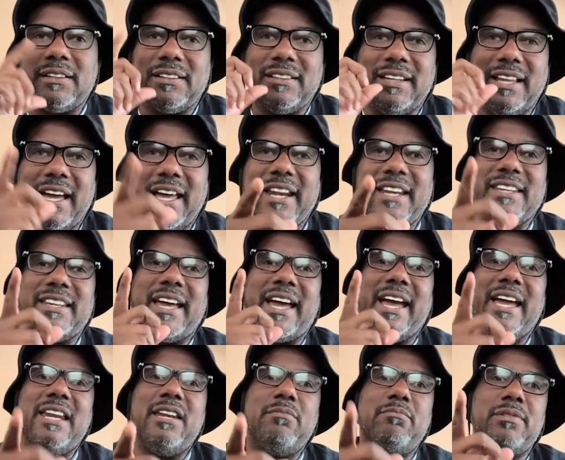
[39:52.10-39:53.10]
That is
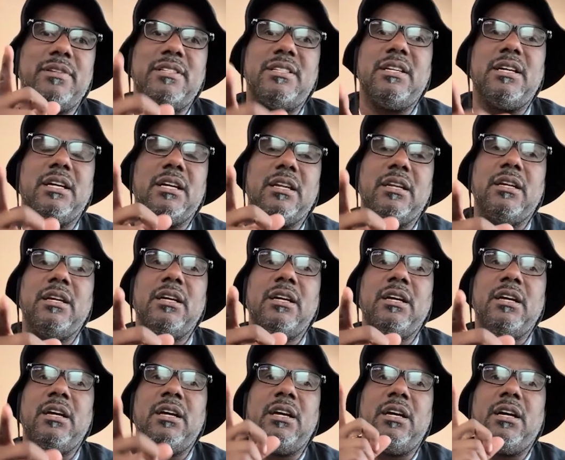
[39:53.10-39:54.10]
eighty percent
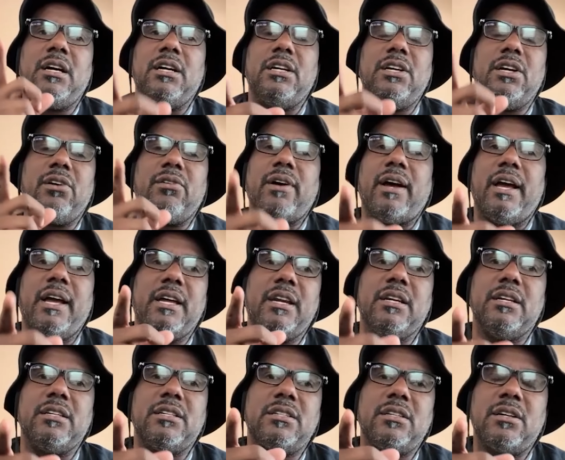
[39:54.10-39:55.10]
of your
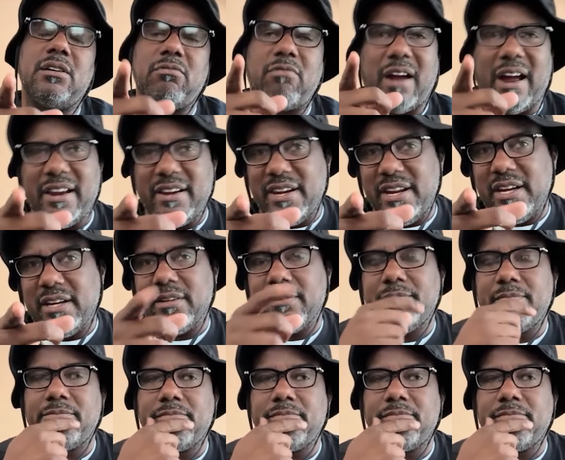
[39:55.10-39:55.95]
haters right there.